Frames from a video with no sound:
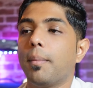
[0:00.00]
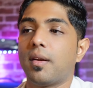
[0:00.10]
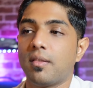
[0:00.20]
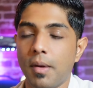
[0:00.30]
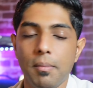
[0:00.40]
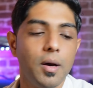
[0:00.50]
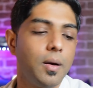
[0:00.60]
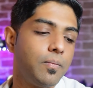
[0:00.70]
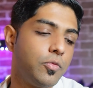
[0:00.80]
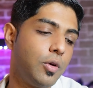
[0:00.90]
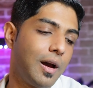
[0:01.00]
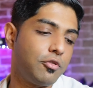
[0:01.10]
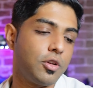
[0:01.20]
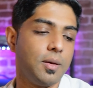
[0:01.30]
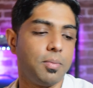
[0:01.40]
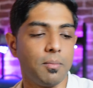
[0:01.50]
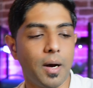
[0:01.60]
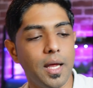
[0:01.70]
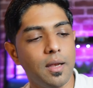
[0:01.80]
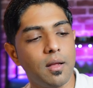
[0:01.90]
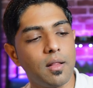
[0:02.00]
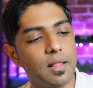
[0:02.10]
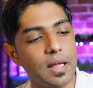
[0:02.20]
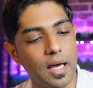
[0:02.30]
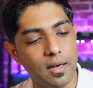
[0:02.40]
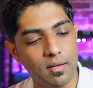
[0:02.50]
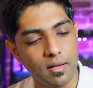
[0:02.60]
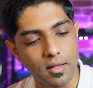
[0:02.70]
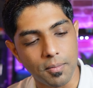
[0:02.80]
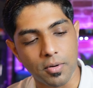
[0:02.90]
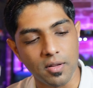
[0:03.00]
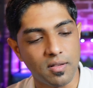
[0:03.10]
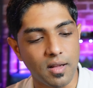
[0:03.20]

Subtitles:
But remember, you have to keep in mind that the prints